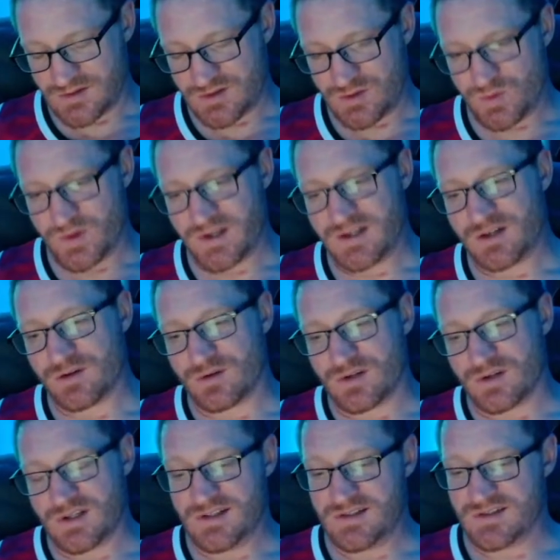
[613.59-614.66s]
20
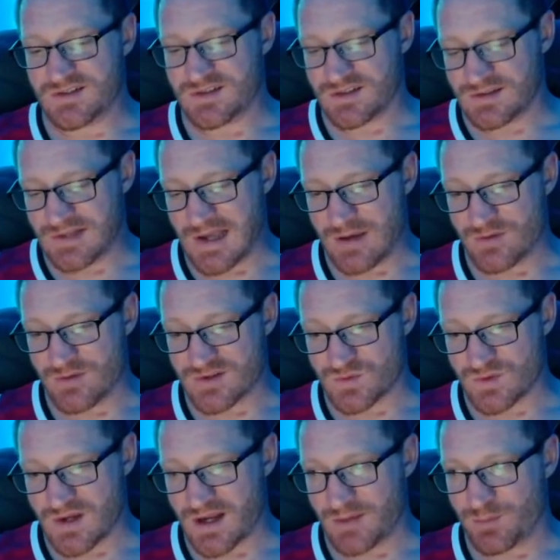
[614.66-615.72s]
degrees, and that was
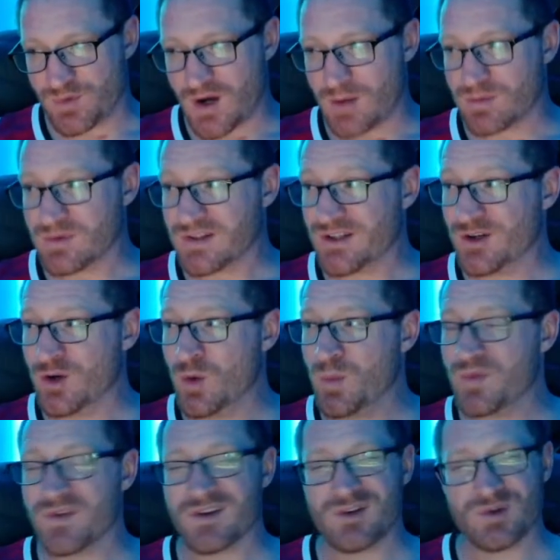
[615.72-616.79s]
when I probably
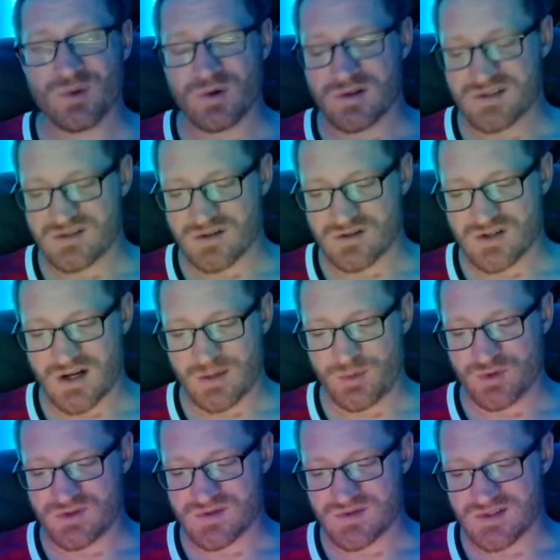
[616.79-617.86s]
opened the door to start trying to
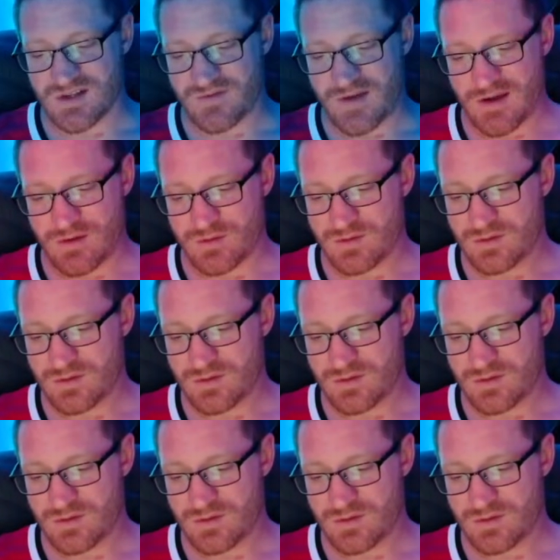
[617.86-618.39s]
pull some stuff out.